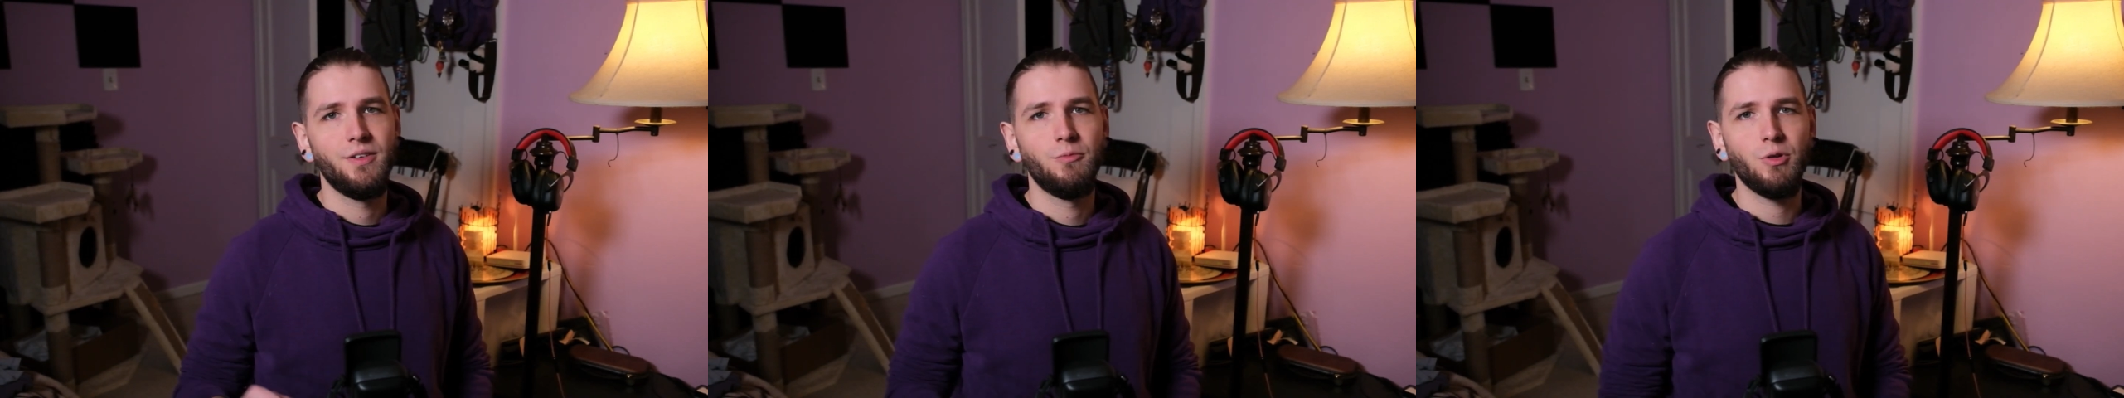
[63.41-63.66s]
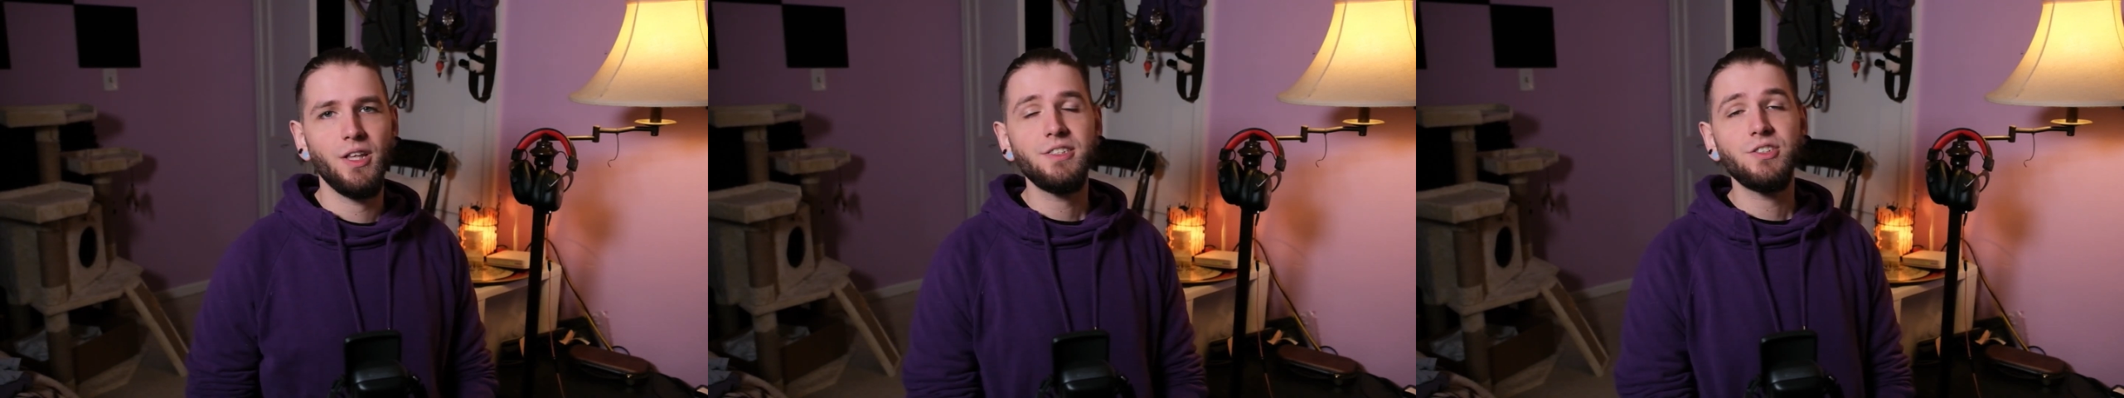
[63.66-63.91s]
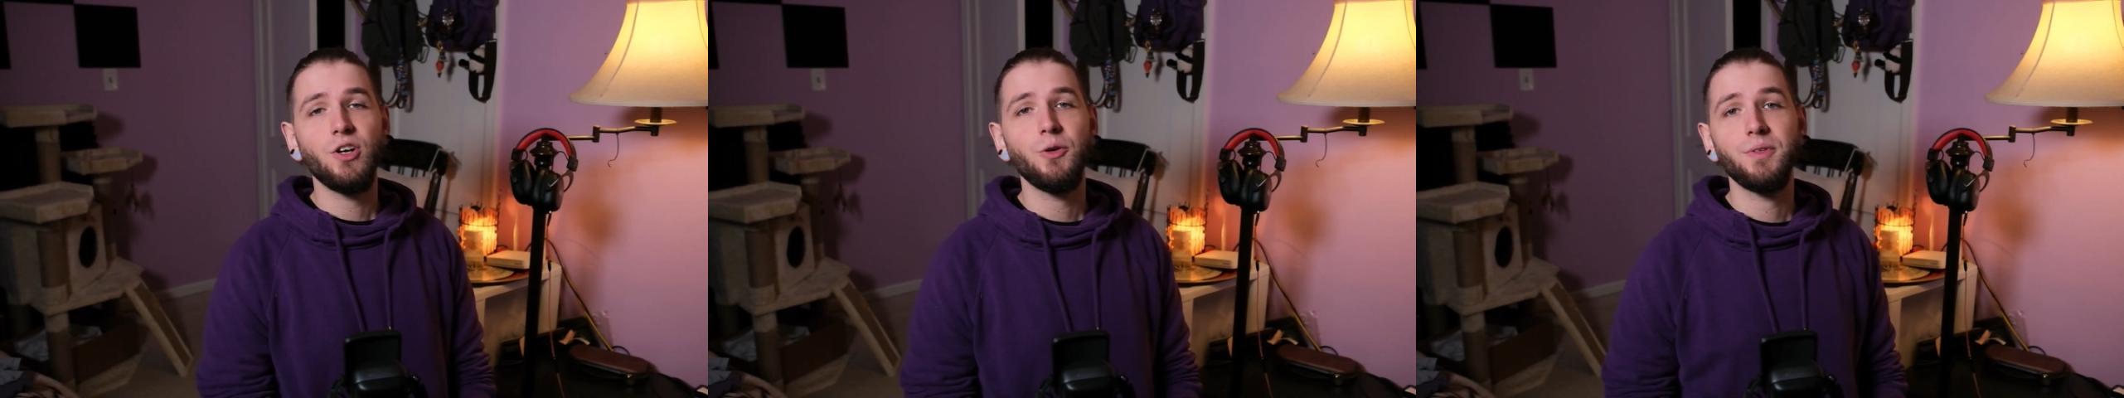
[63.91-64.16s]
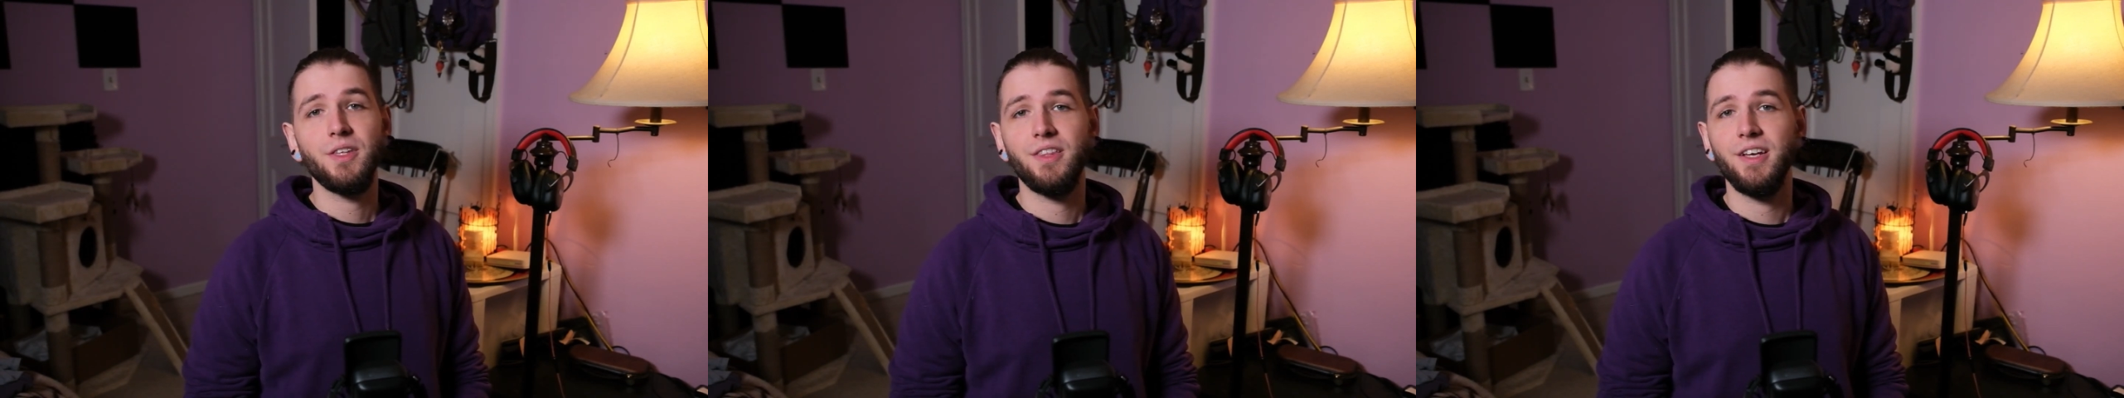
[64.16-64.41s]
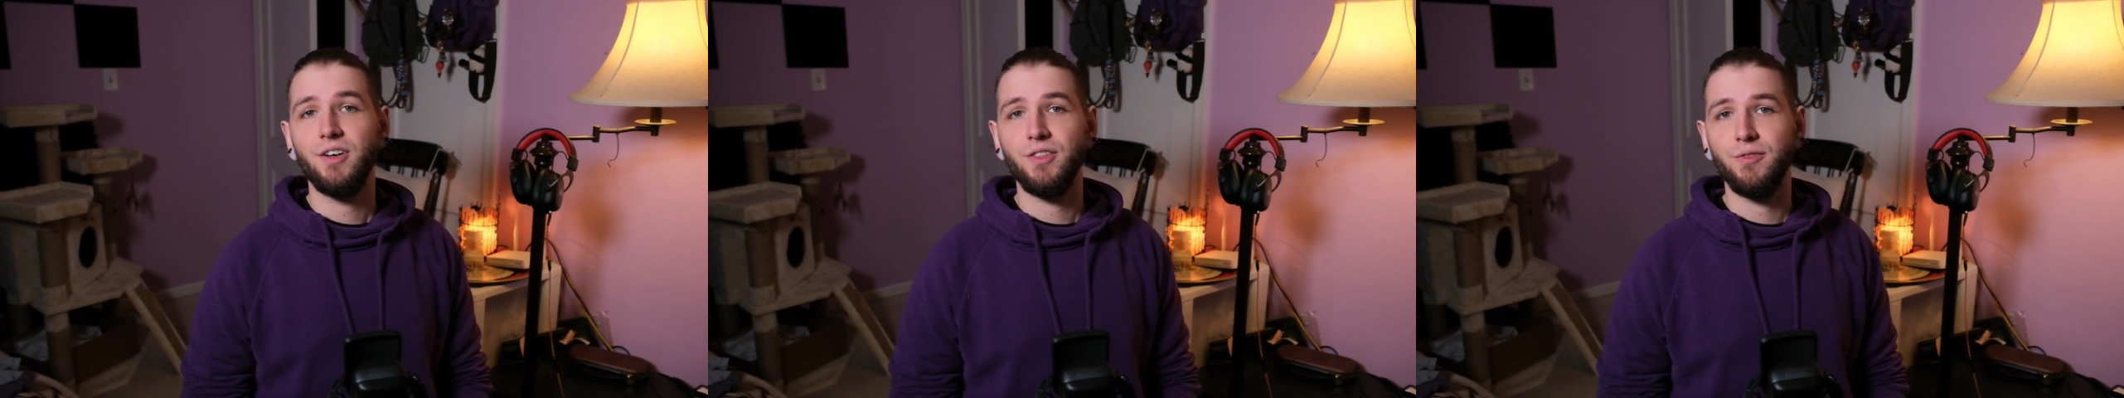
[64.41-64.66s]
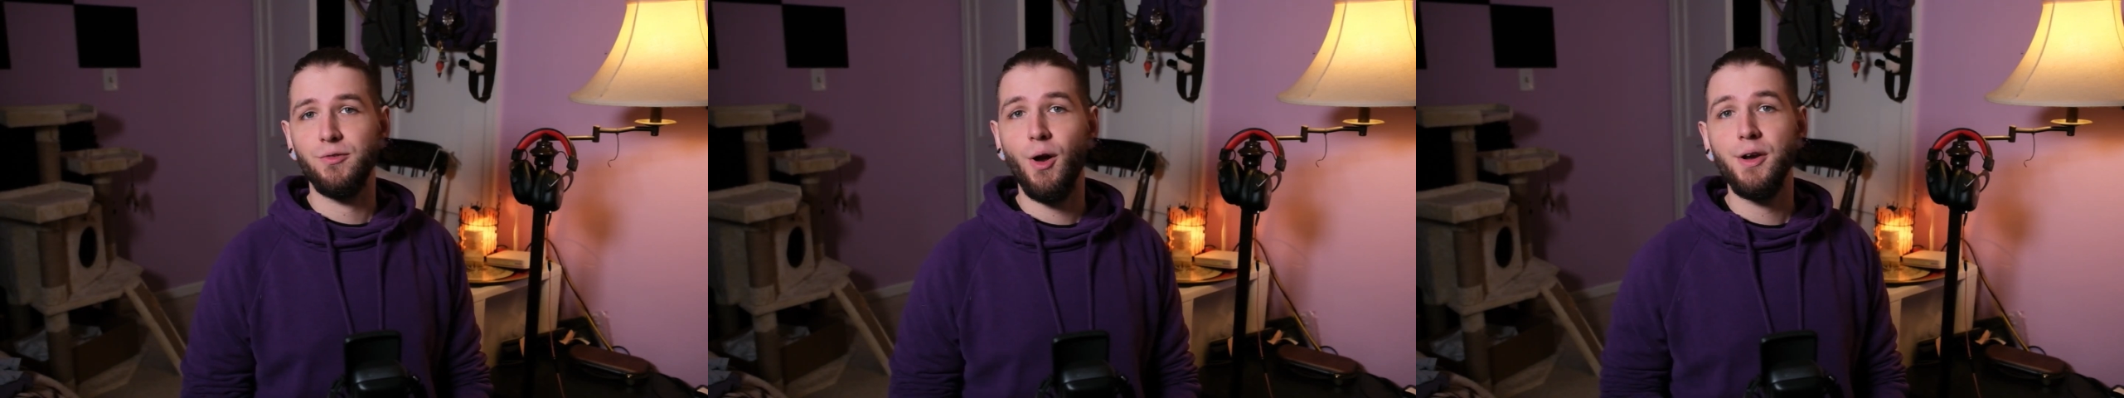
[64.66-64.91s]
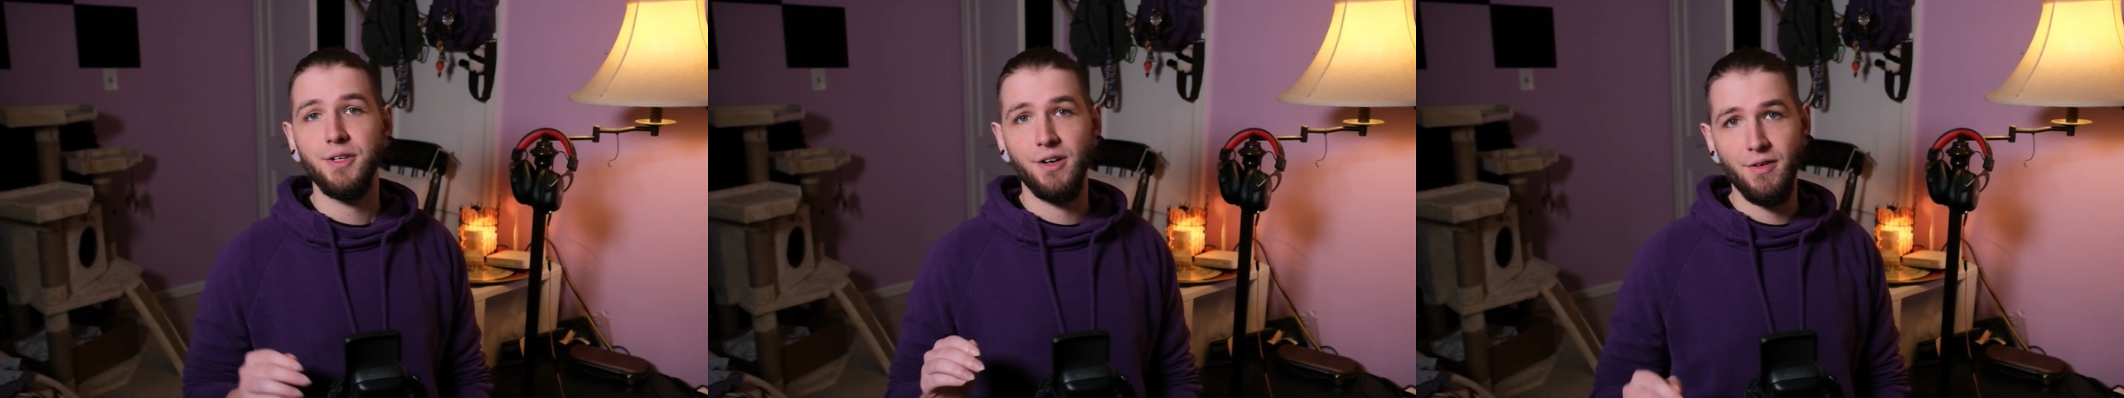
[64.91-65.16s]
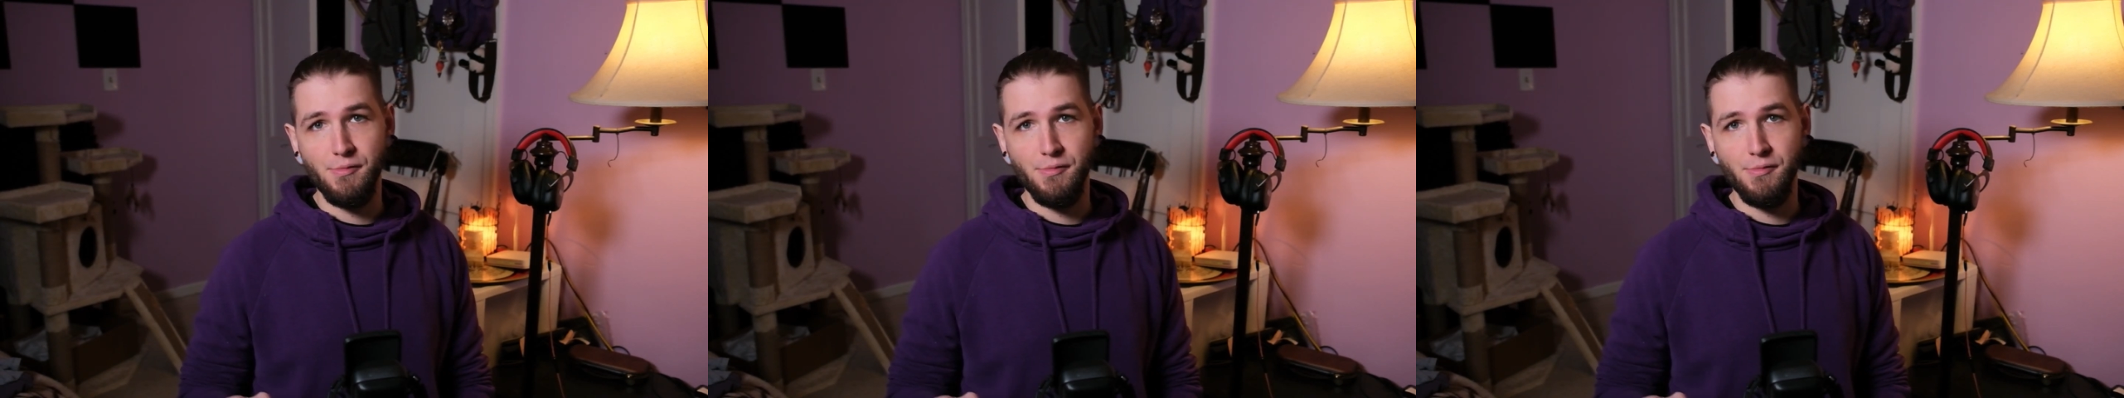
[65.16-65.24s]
Well, let's start with the thing on the front of